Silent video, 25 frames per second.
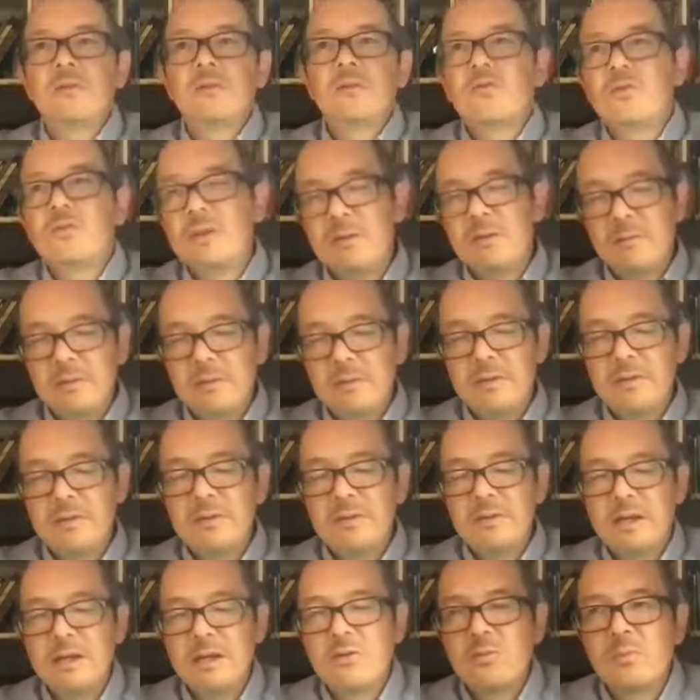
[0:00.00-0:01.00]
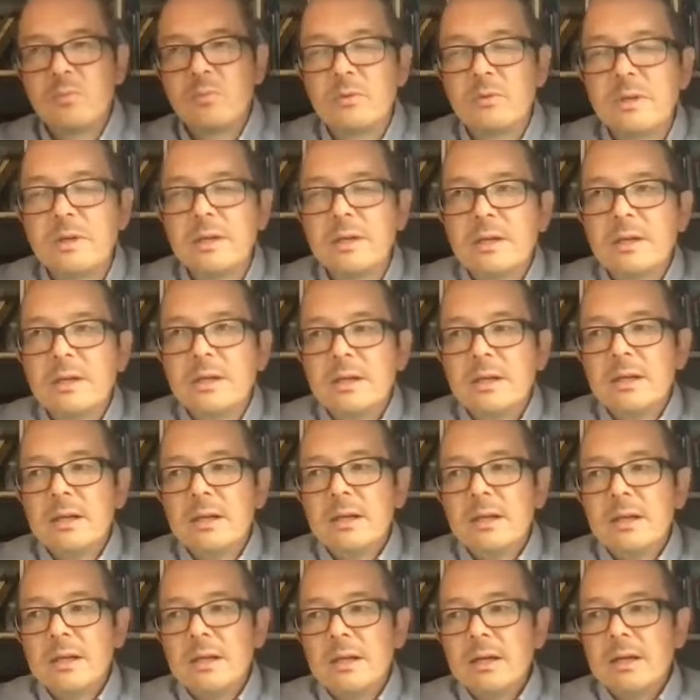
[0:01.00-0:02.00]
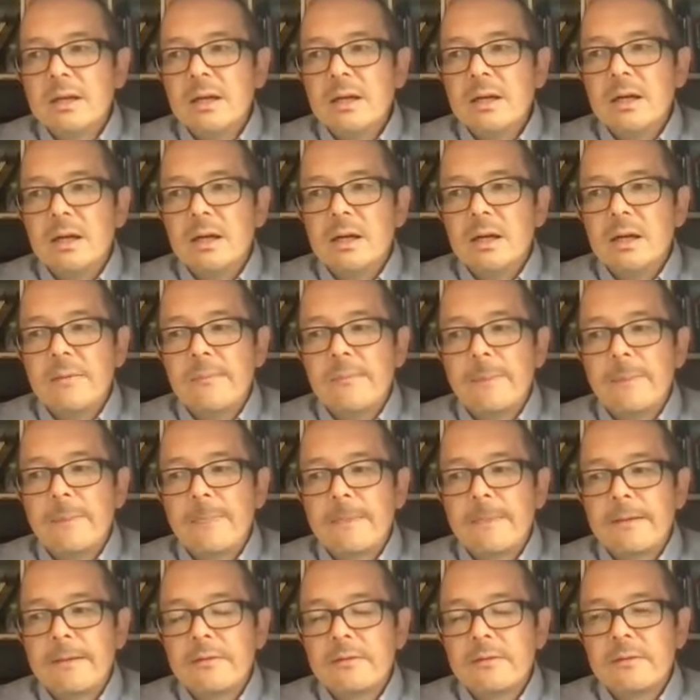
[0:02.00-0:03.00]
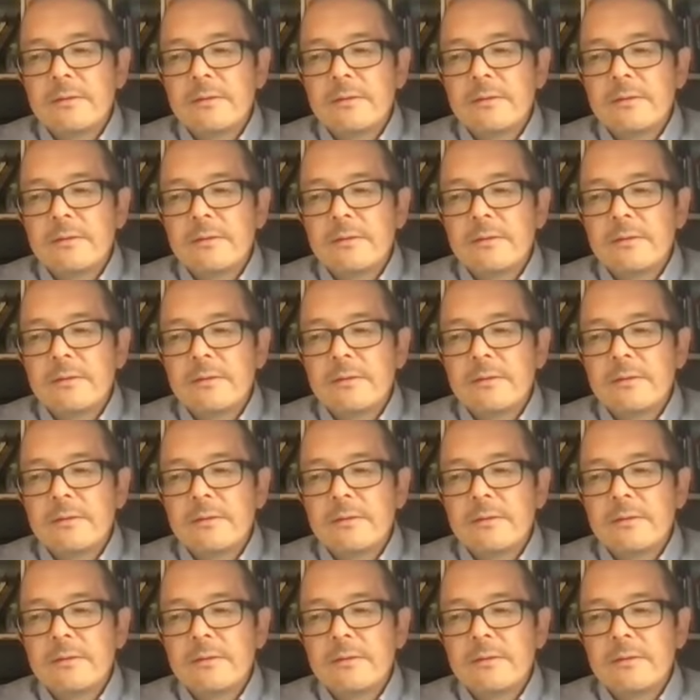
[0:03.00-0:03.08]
the street with a sketchbook. Um,